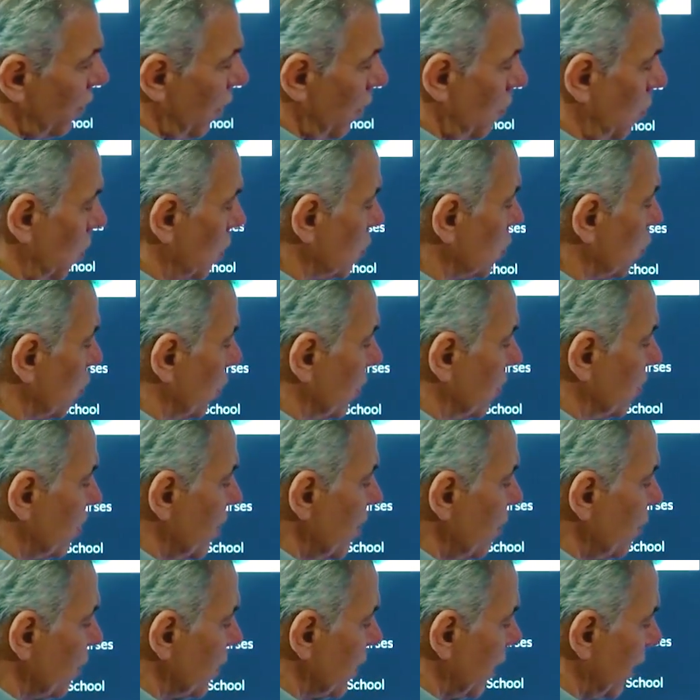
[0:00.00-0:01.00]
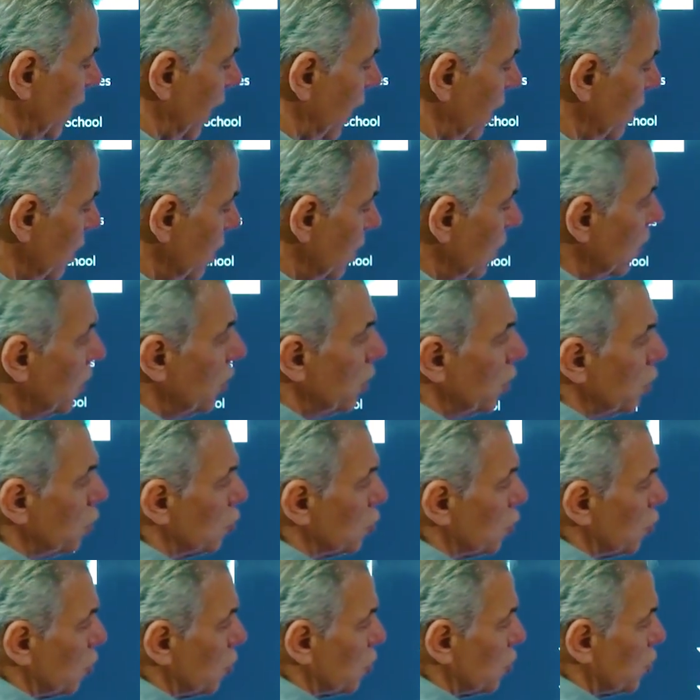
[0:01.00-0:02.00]
I want to retrieve it again, is
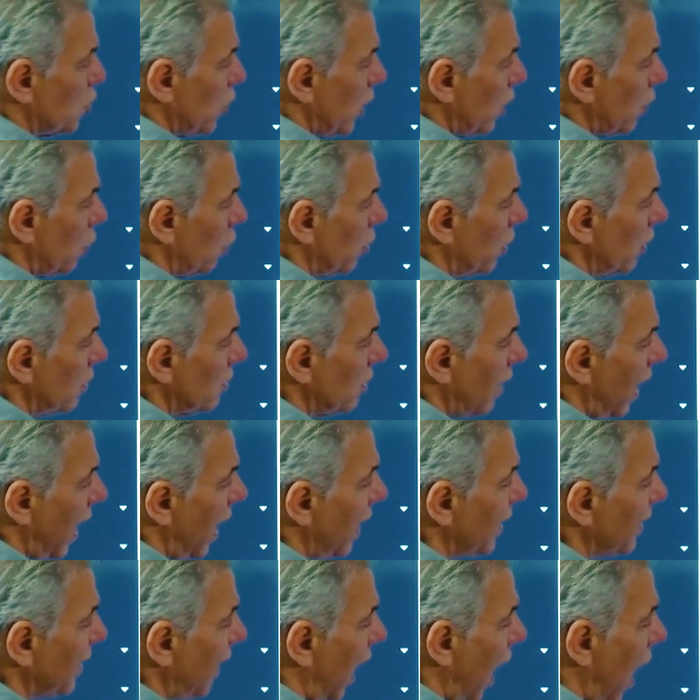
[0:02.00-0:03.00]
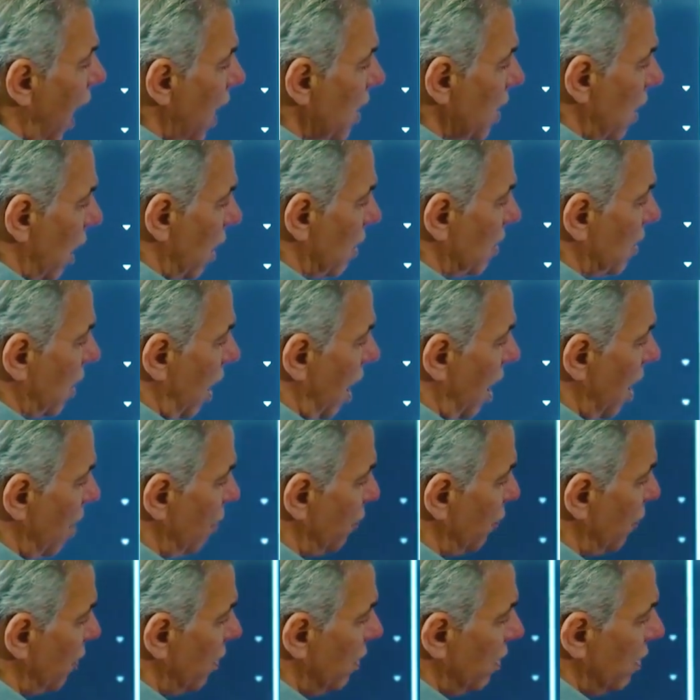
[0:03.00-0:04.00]
just check on it and
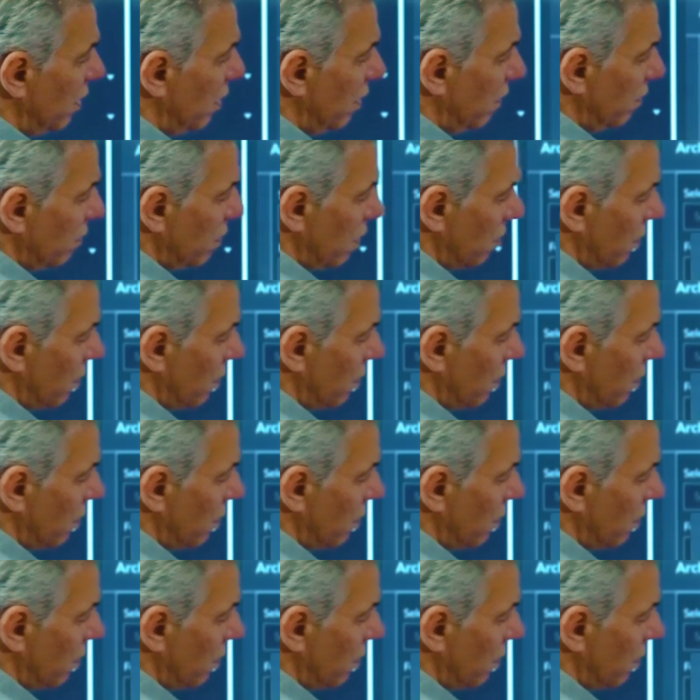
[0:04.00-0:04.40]
unarchive the